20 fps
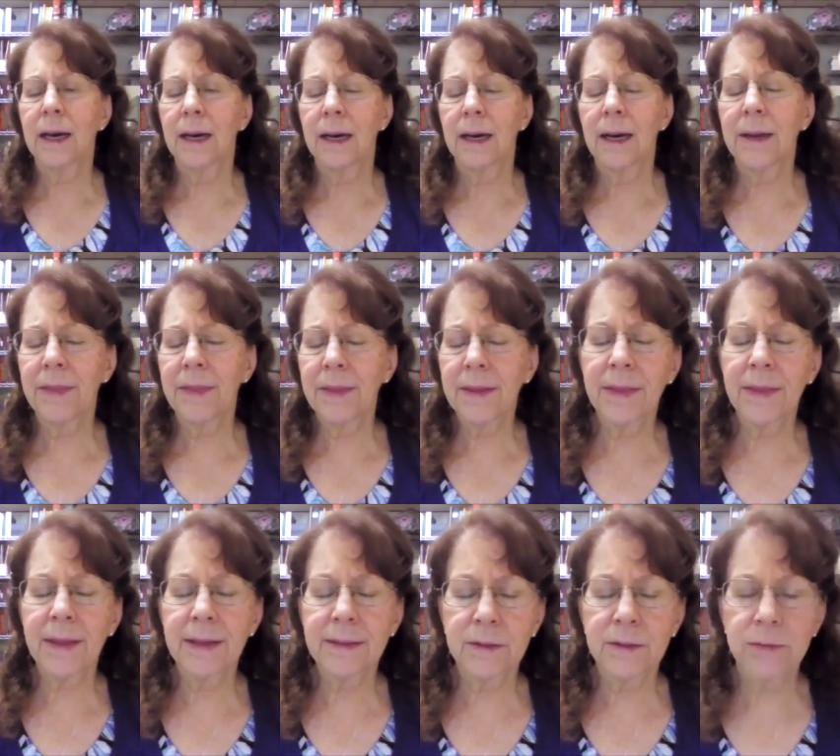I think
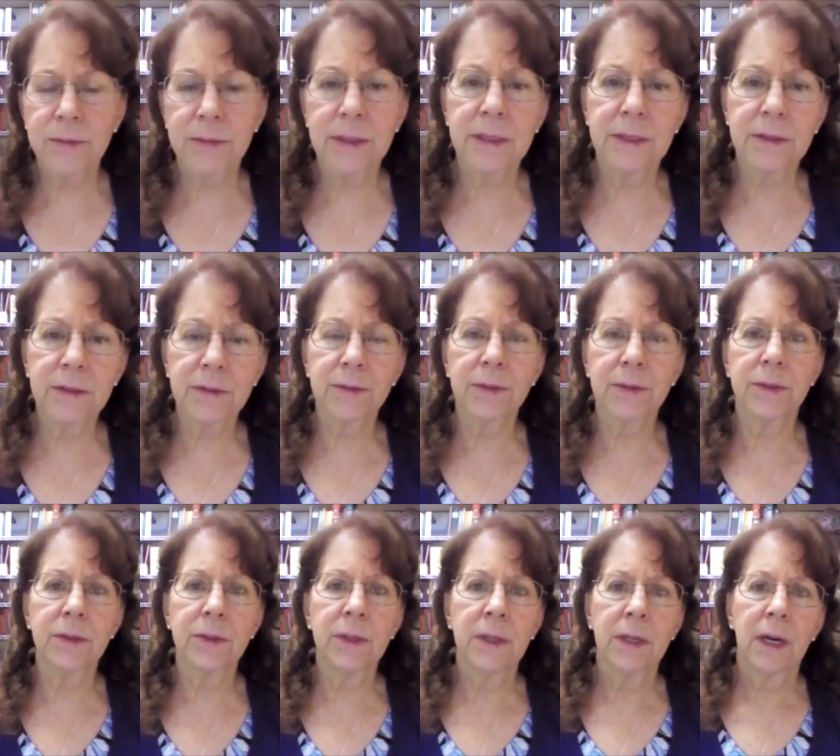that's really
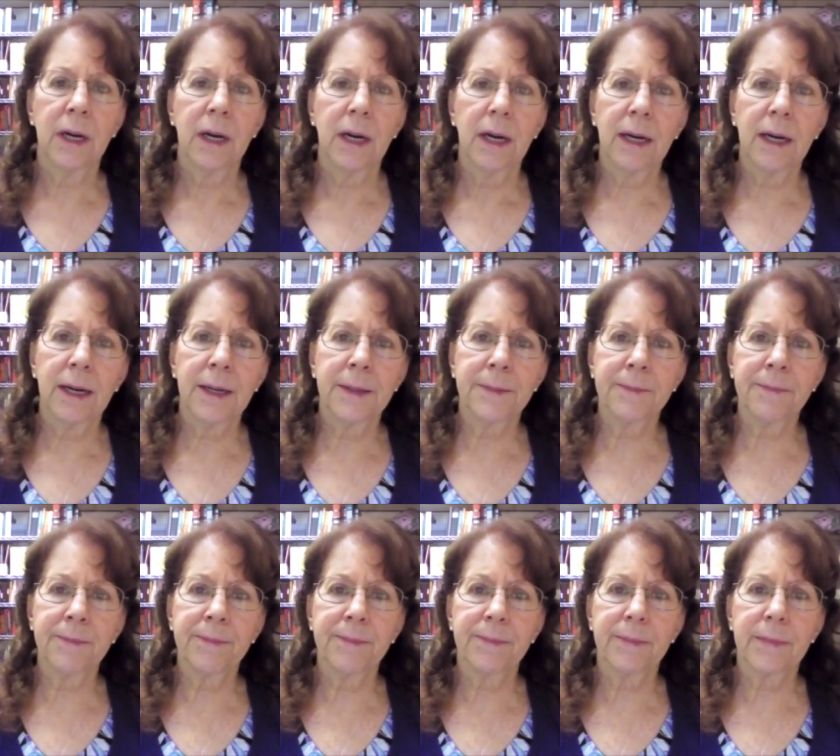true.
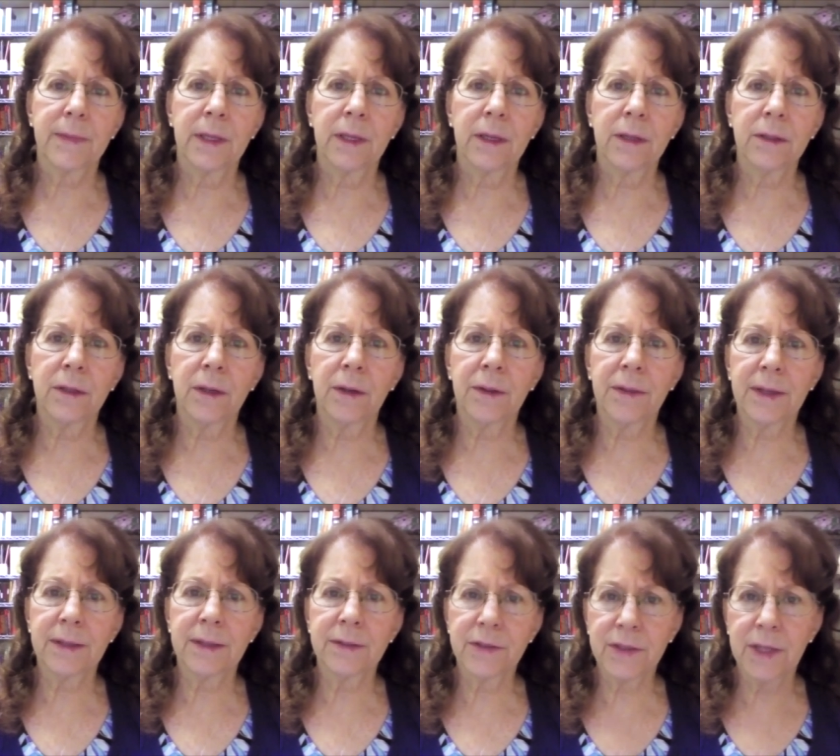Um, you know,
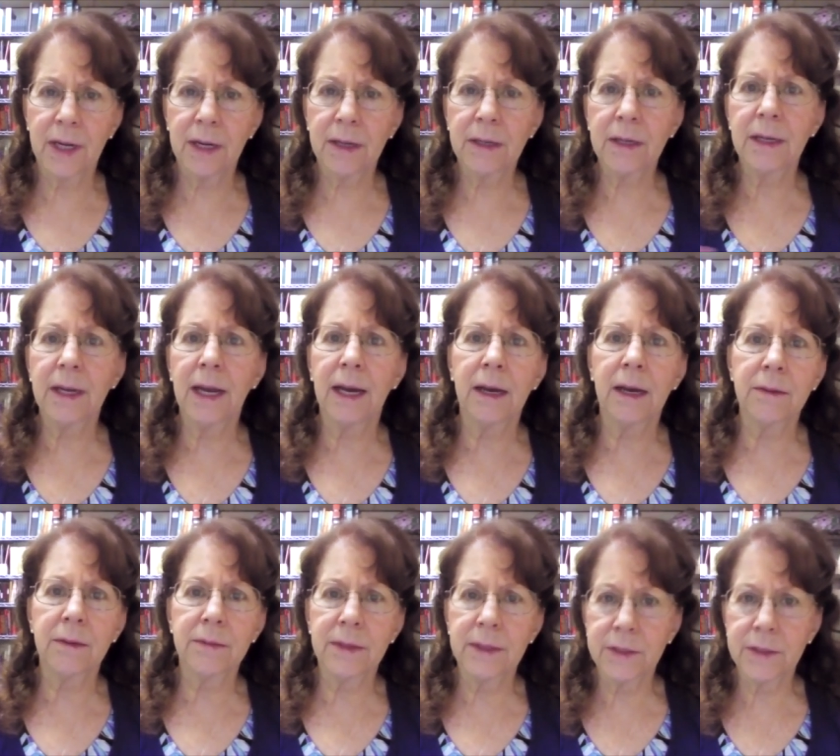they started
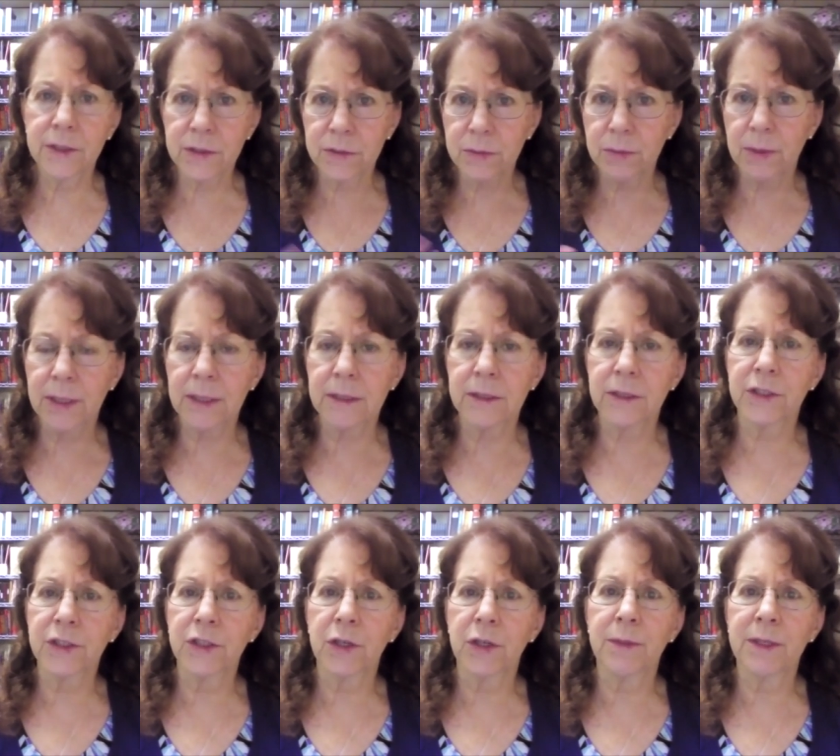out, they just wanted to
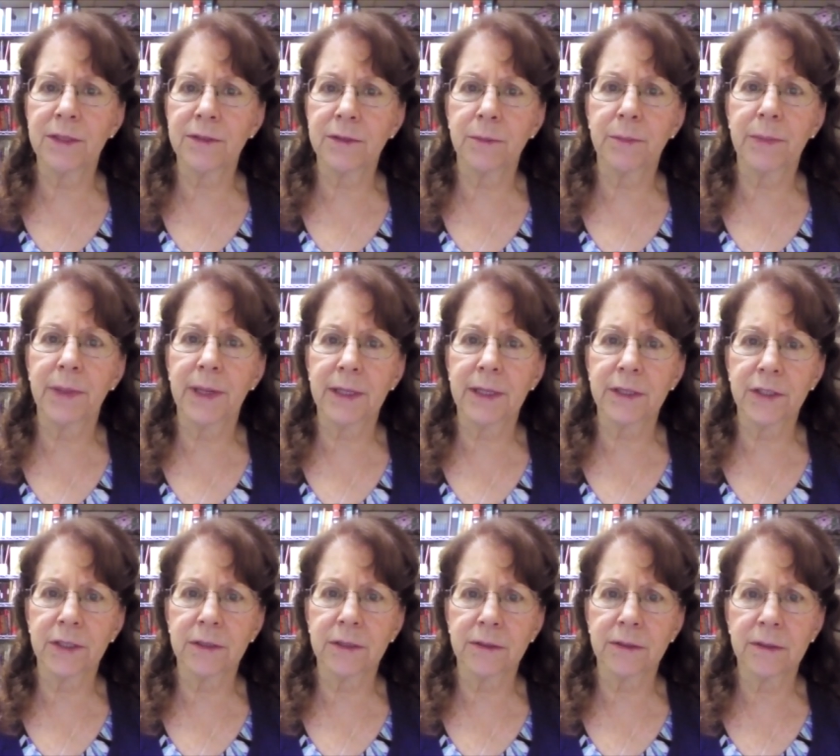show me some
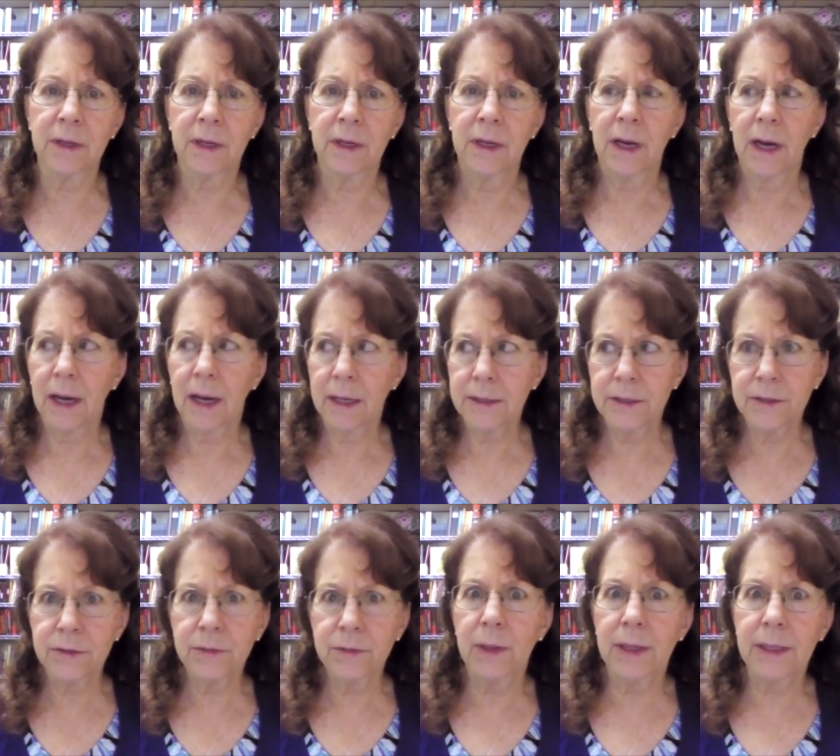pictures. I
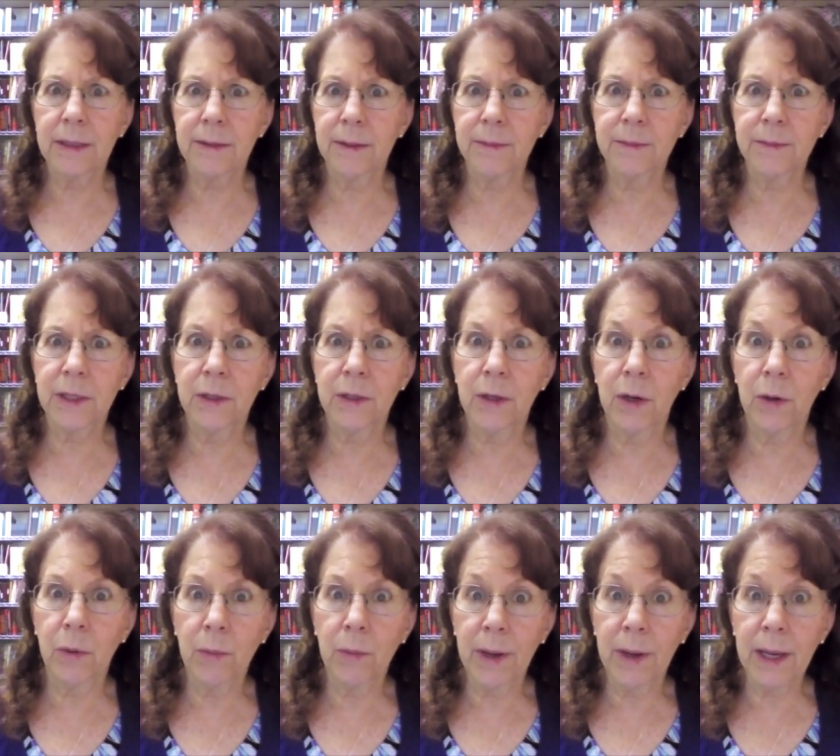just wanted them to go
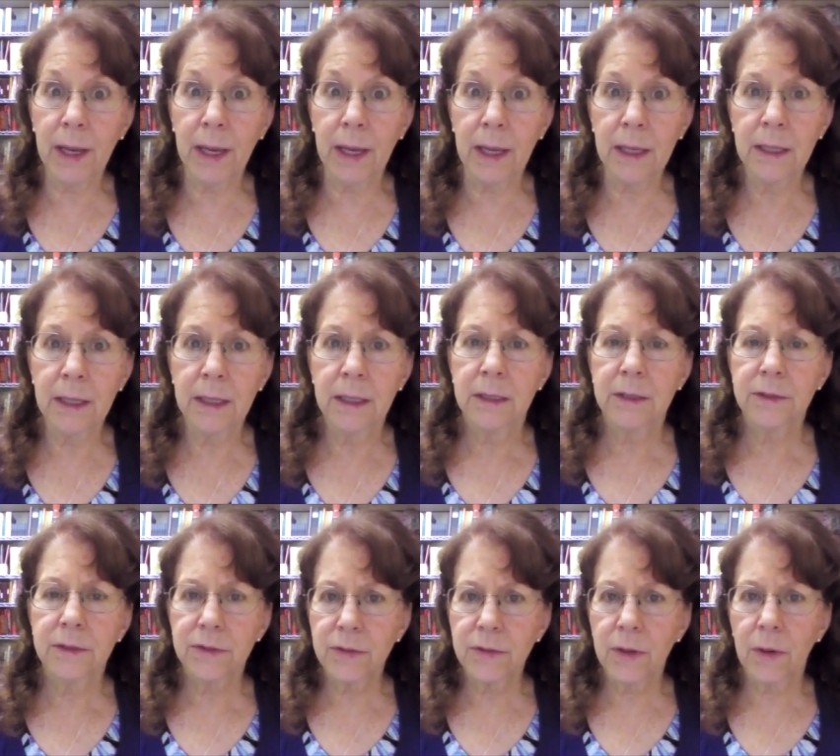away.
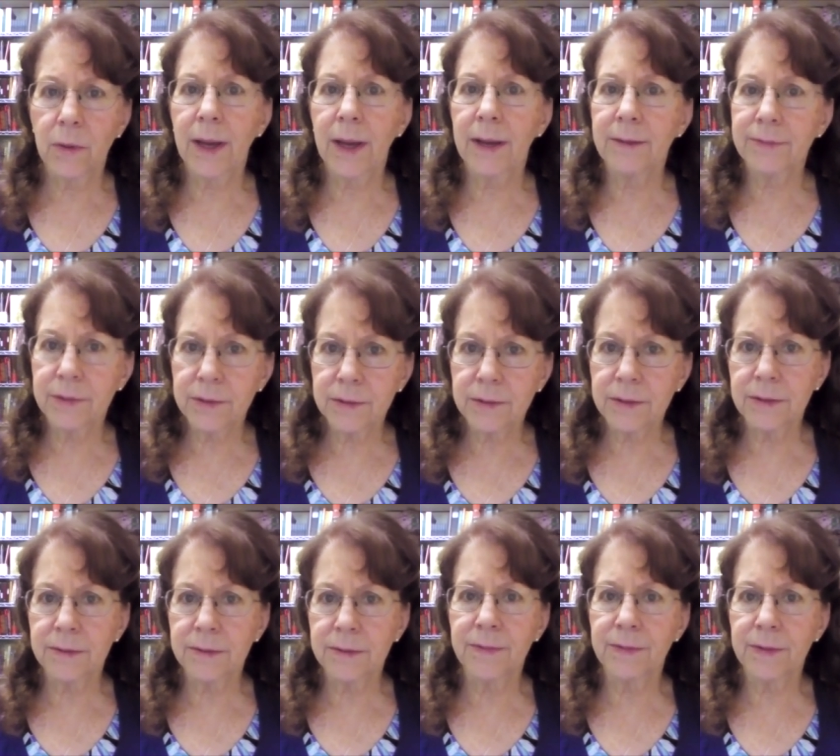So after
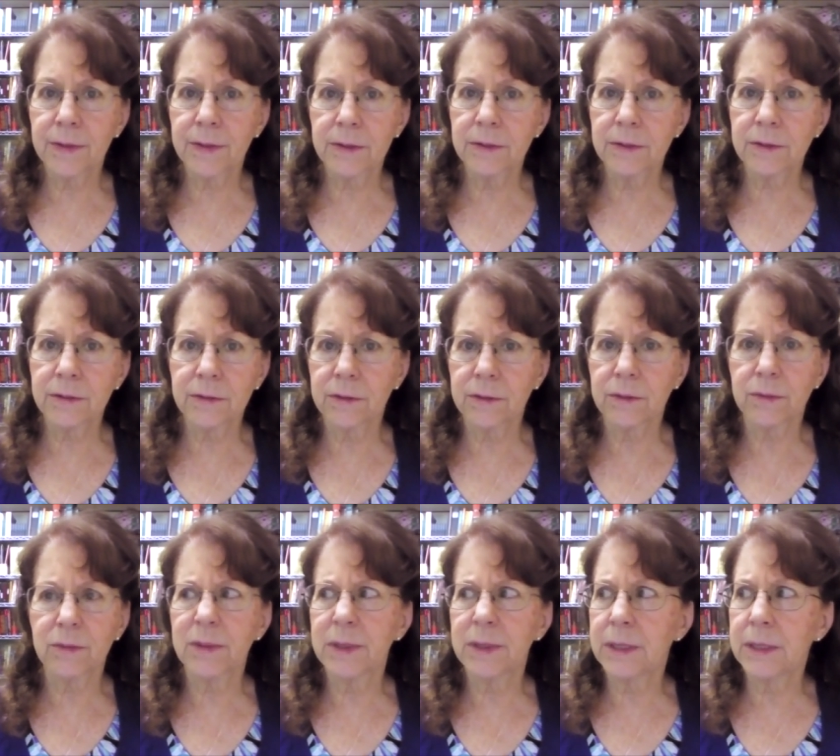the first
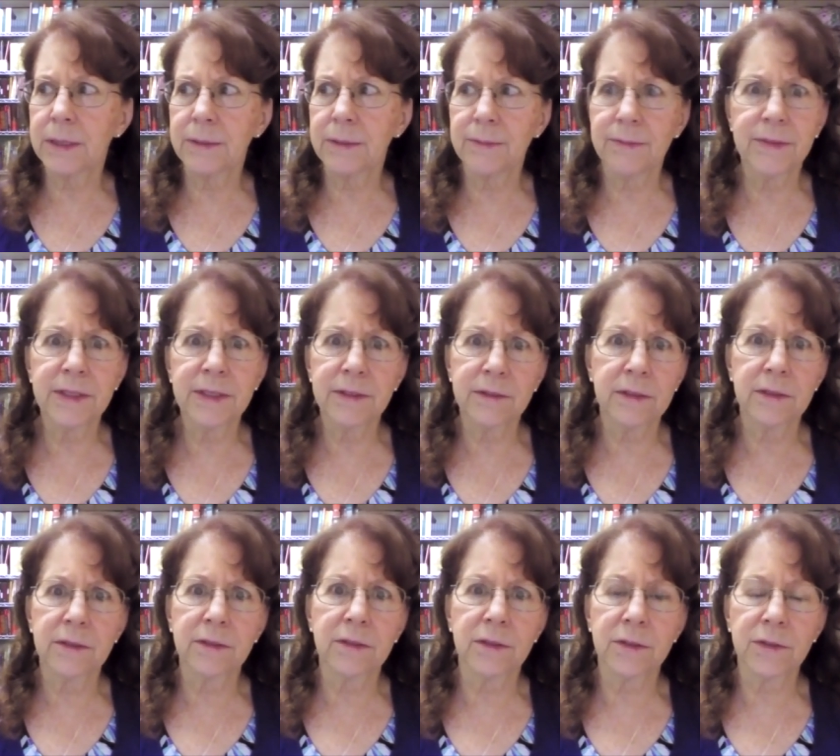three
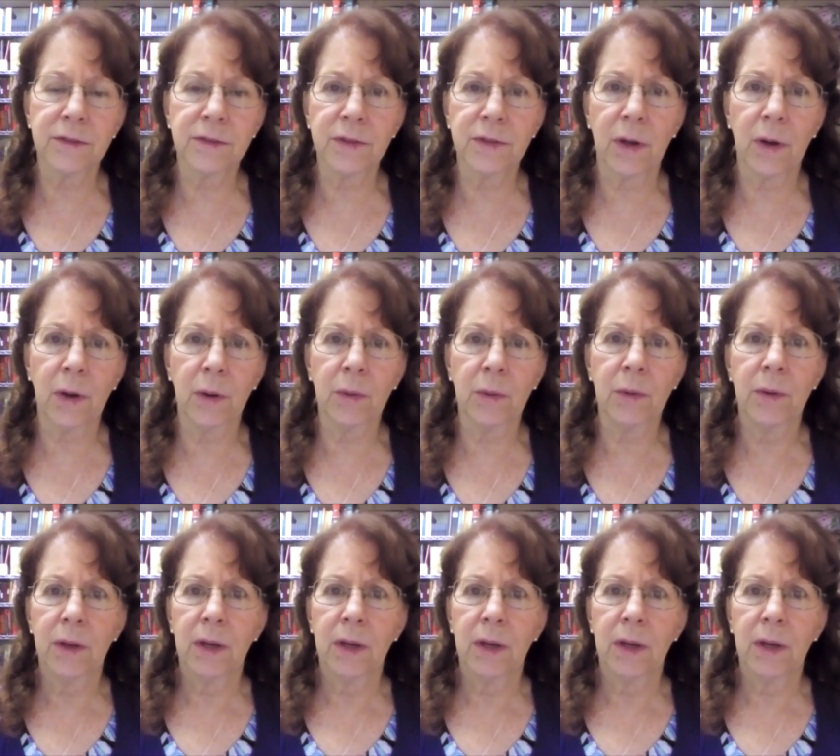visits or so,